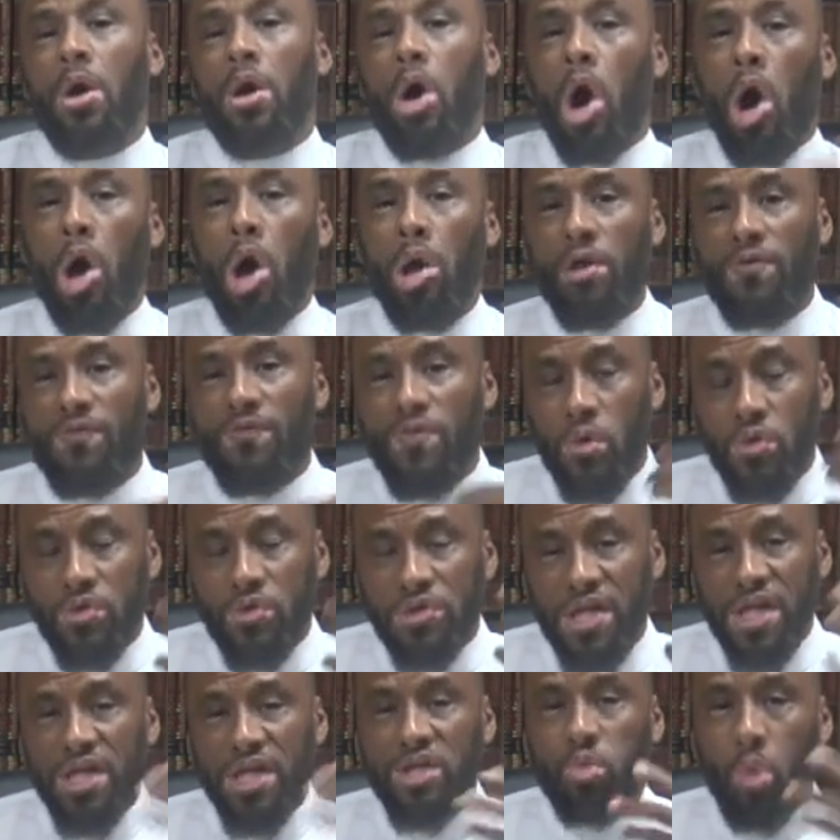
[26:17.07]
All of
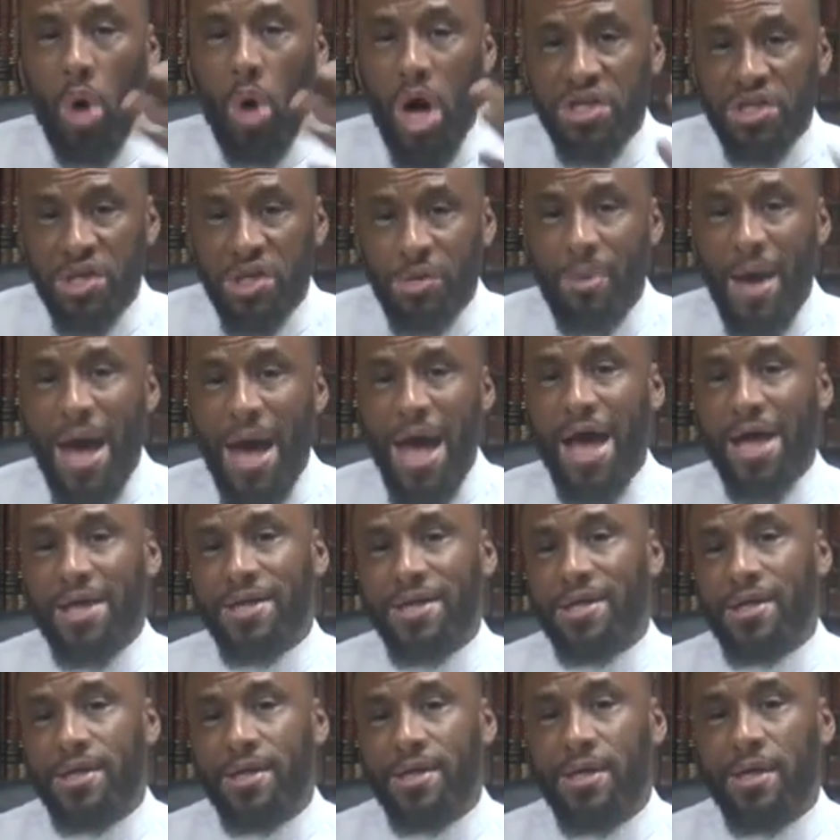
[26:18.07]
those things,
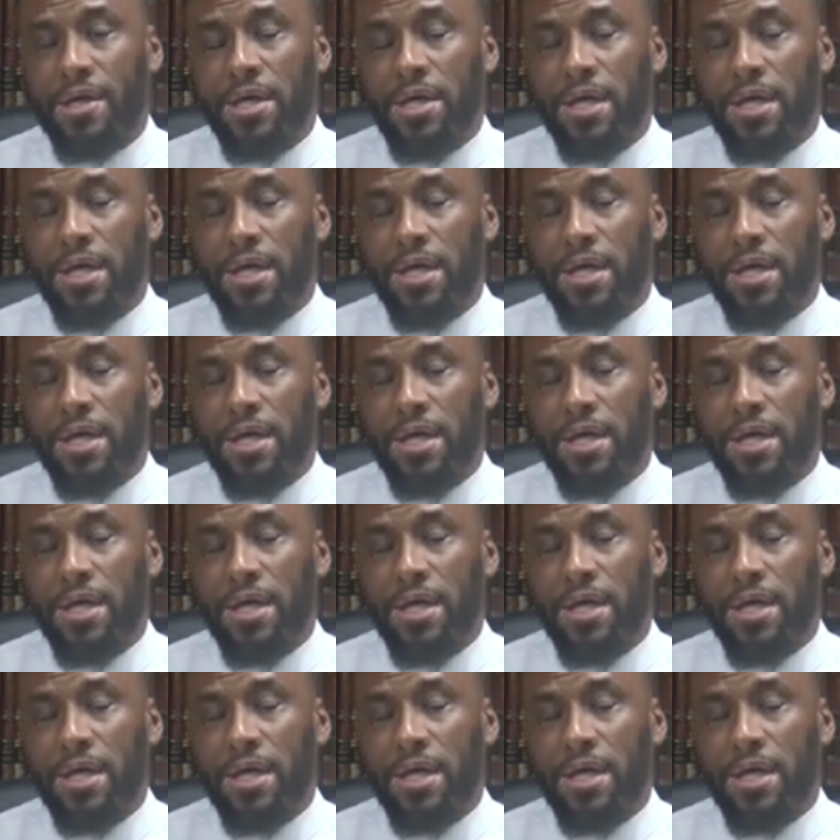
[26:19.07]
wajibat